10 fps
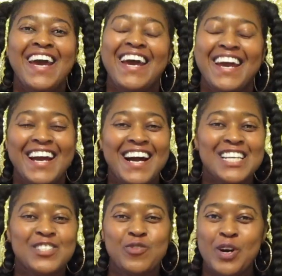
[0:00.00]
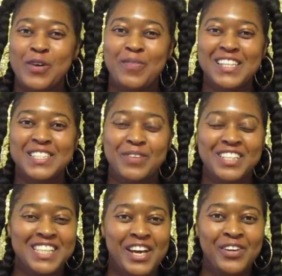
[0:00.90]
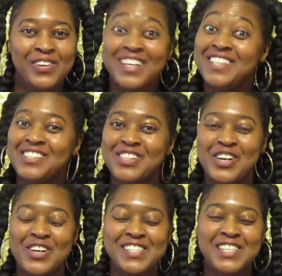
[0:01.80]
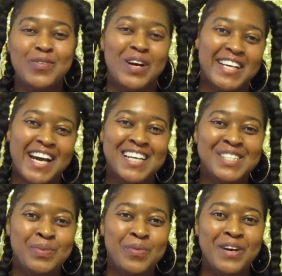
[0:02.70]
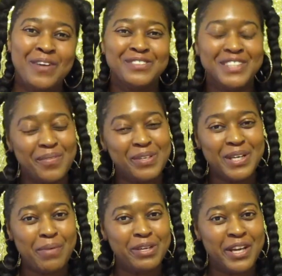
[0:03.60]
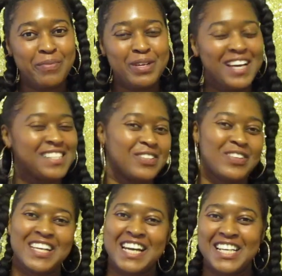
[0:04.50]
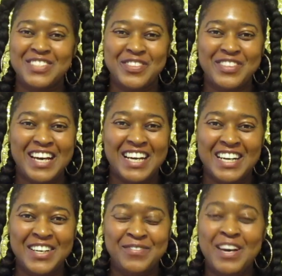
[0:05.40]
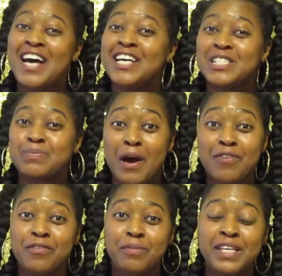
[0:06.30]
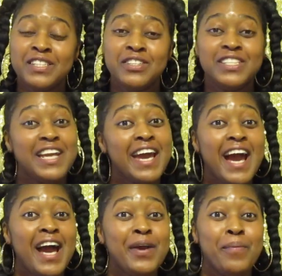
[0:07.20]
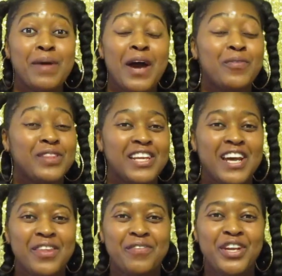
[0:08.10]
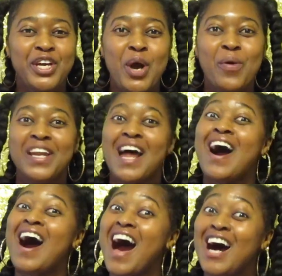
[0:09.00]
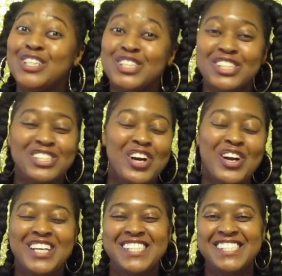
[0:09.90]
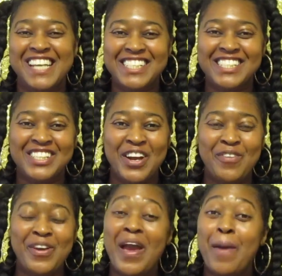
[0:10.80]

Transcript: Hey guys, welcome back to my channel. It's your girl Cinquanta Cox-Smith of www.cinquantacoxsmith.com. Smile for me. So today I am back with another video in our how to start a stationery